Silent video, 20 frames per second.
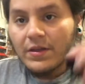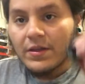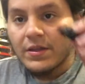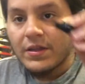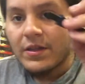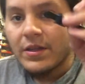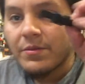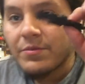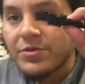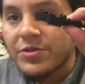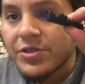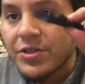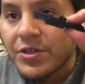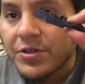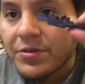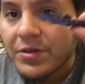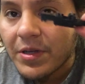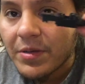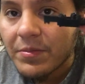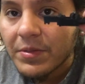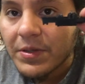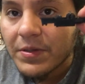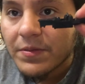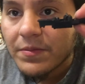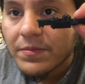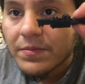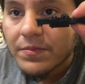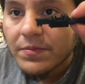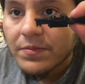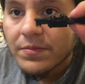Let me show you what I mean.
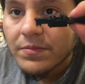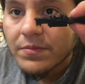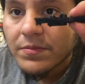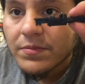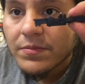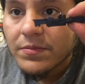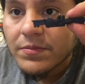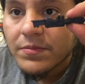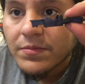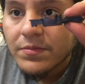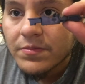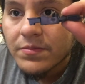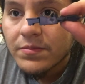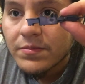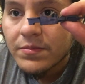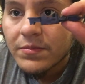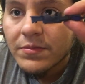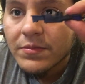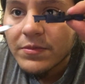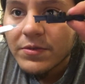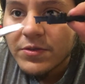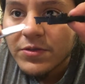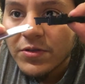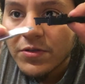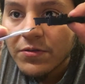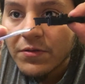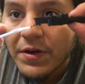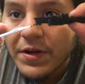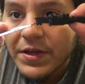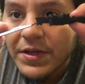So
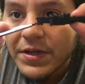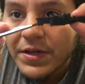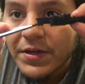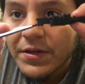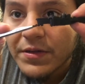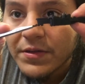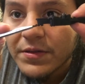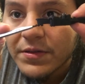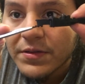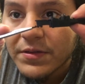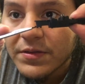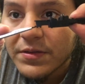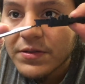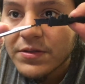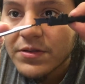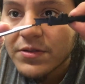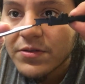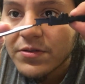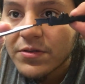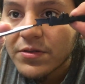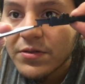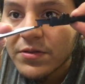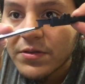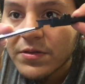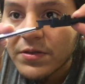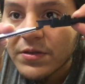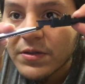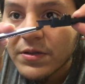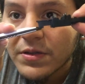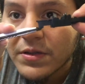right here, these little
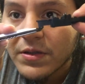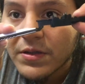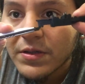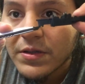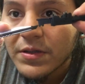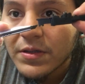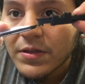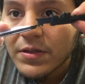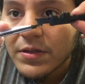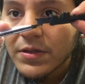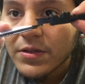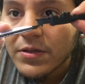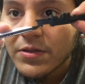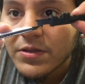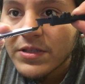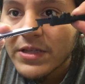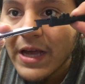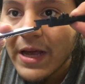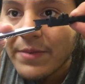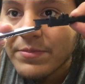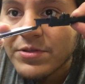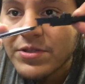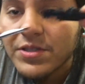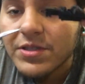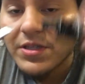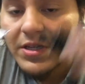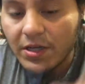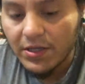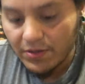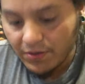tabs,
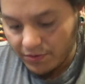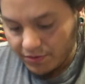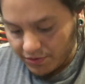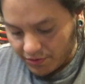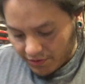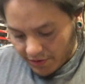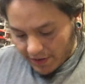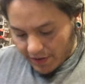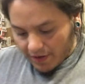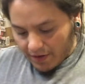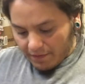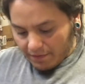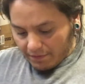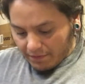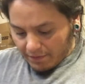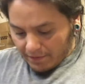just cut those straight off.